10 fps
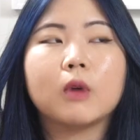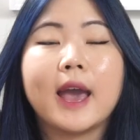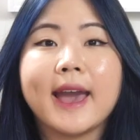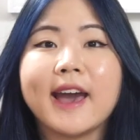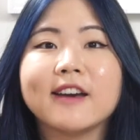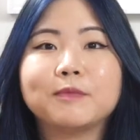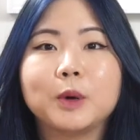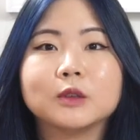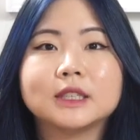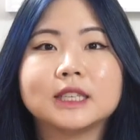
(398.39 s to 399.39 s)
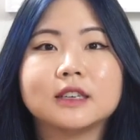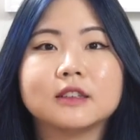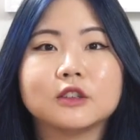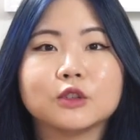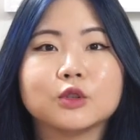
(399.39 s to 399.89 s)
I have posted a
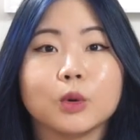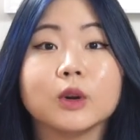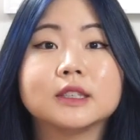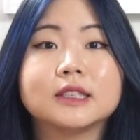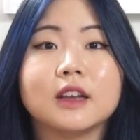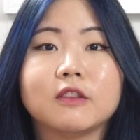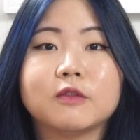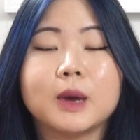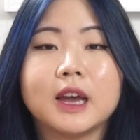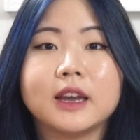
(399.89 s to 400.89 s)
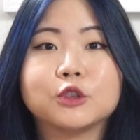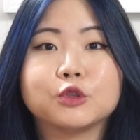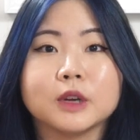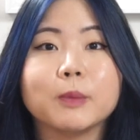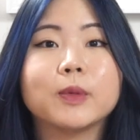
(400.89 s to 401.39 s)
little shorts of my
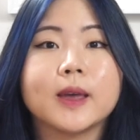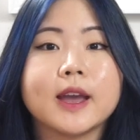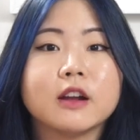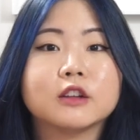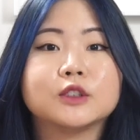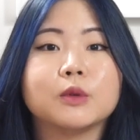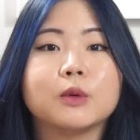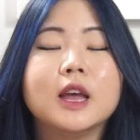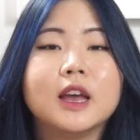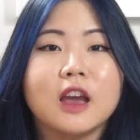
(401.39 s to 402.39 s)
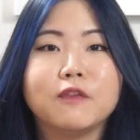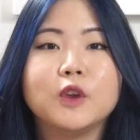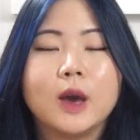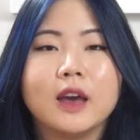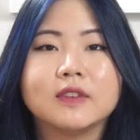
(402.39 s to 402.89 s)
trip there, so if
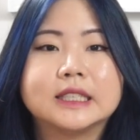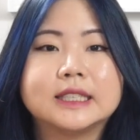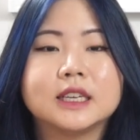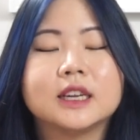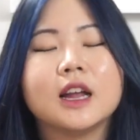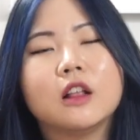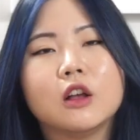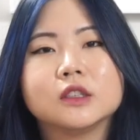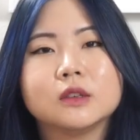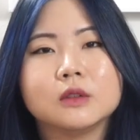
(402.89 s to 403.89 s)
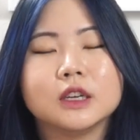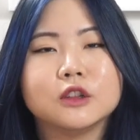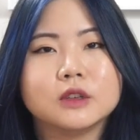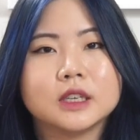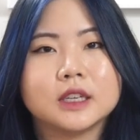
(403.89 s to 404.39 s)
you haven't seen it, I'll also
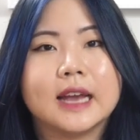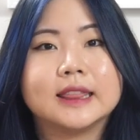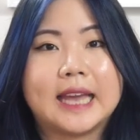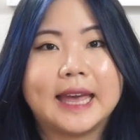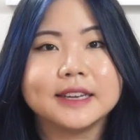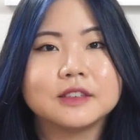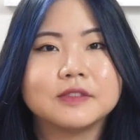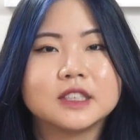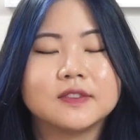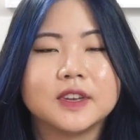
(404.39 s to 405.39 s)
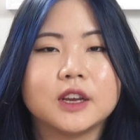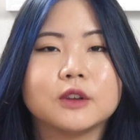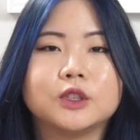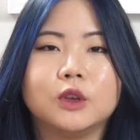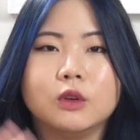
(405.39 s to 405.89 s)
include it at the end of this
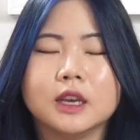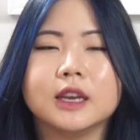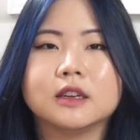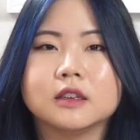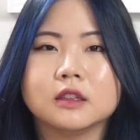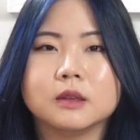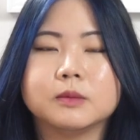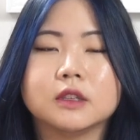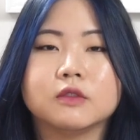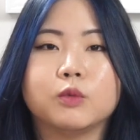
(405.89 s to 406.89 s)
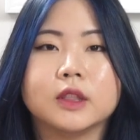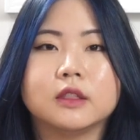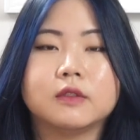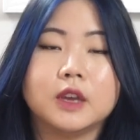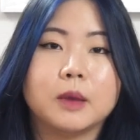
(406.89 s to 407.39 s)
video so you can get a glimpse of what
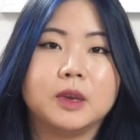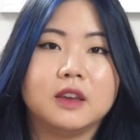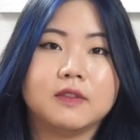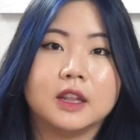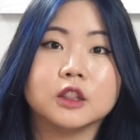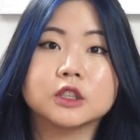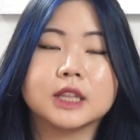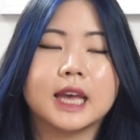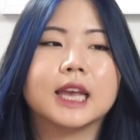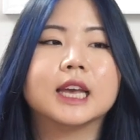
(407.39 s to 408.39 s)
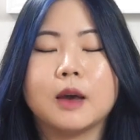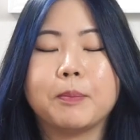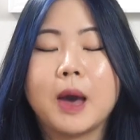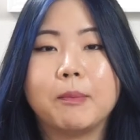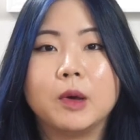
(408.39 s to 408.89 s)
the VIP event looked like.
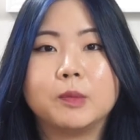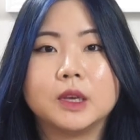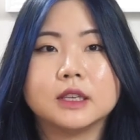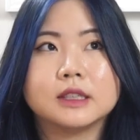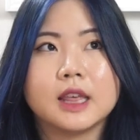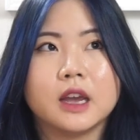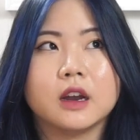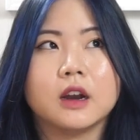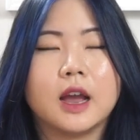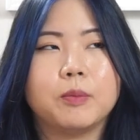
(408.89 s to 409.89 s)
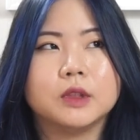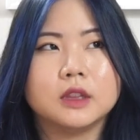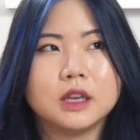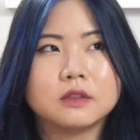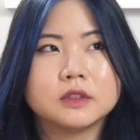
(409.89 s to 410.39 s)
That pop-up is there, I
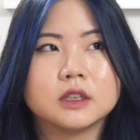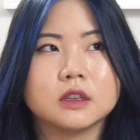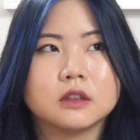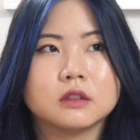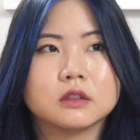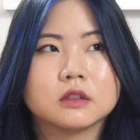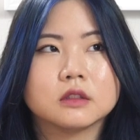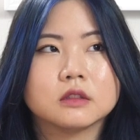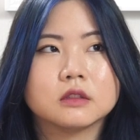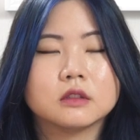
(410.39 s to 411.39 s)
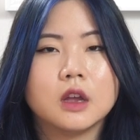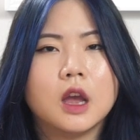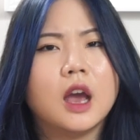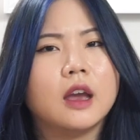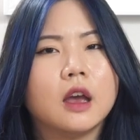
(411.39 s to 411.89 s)
believe, till
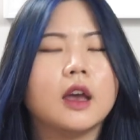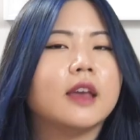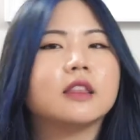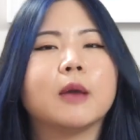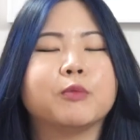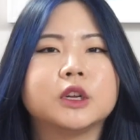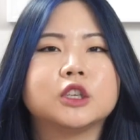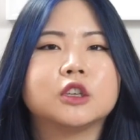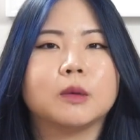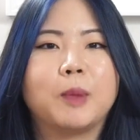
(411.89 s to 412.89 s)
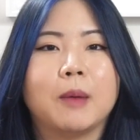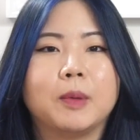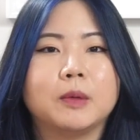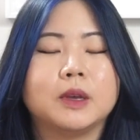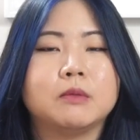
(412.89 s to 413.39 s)
I'm pretty sure the
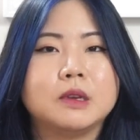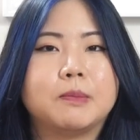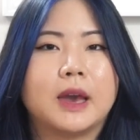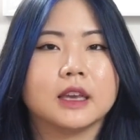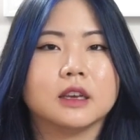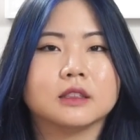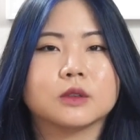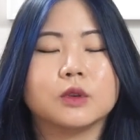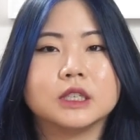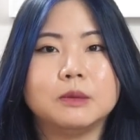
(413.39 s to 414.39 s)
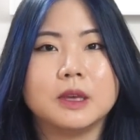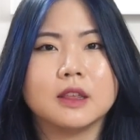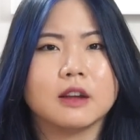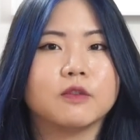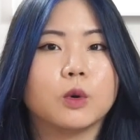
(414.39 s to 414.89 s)
pop-up in Meatpacking is going to be
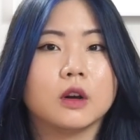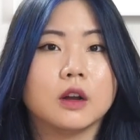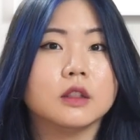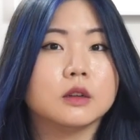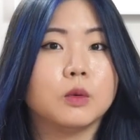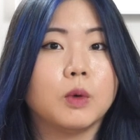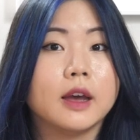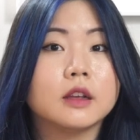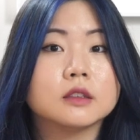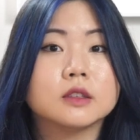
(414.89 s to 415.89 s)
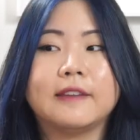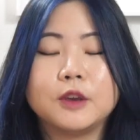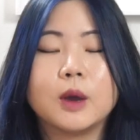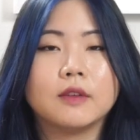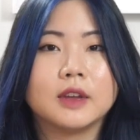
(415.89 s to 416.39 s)
there for a little while. If
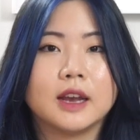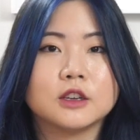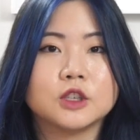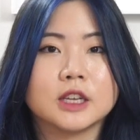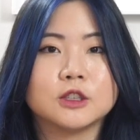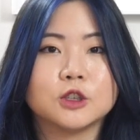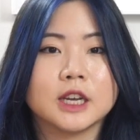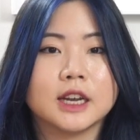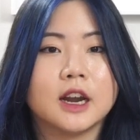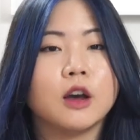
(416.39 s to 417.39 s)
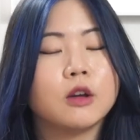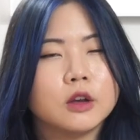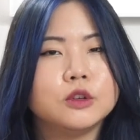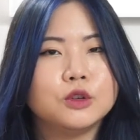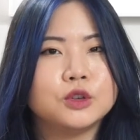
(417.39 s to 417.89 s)
you haven't had a chance to check it out,
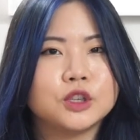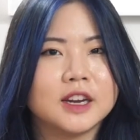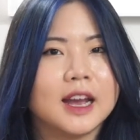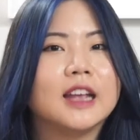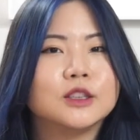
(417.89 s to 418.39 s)
you should.